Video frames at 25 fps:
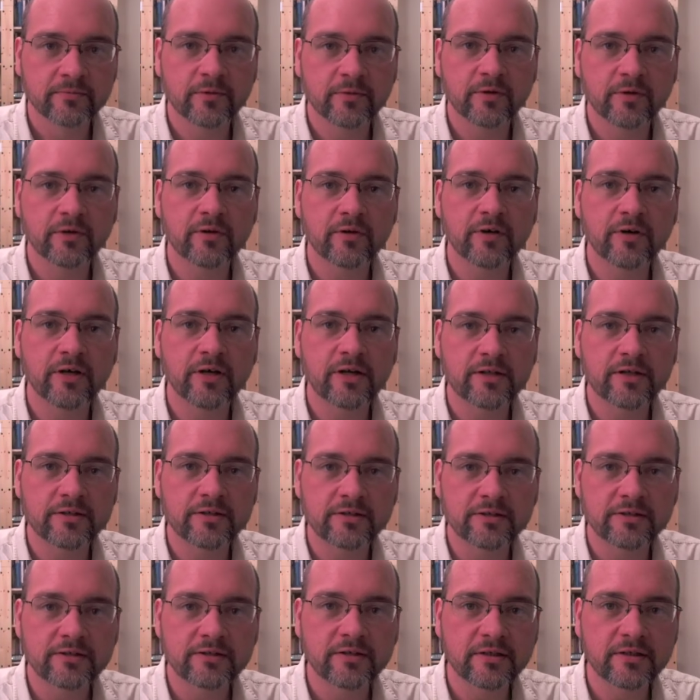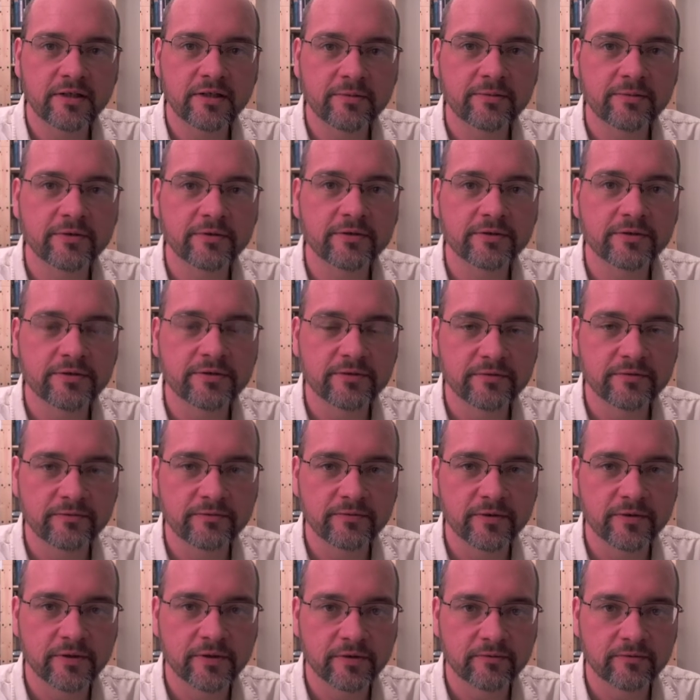Go ahead and see that person in
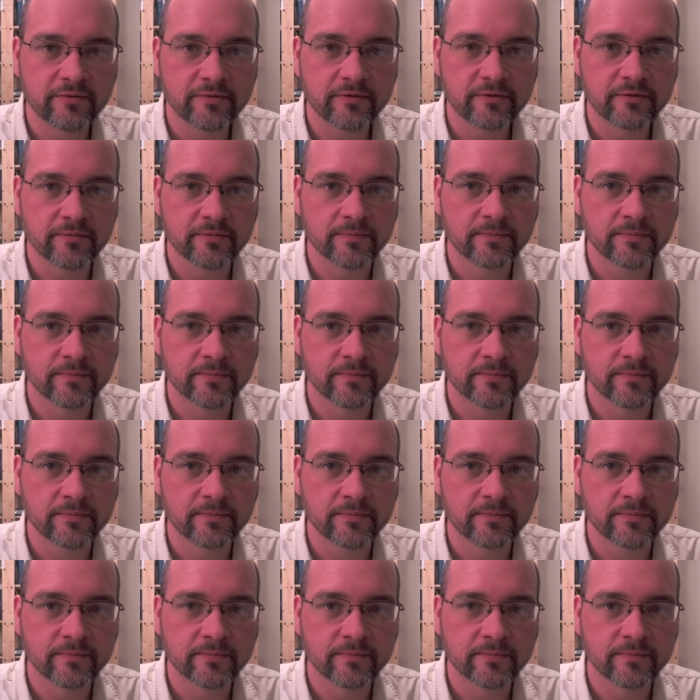front of you.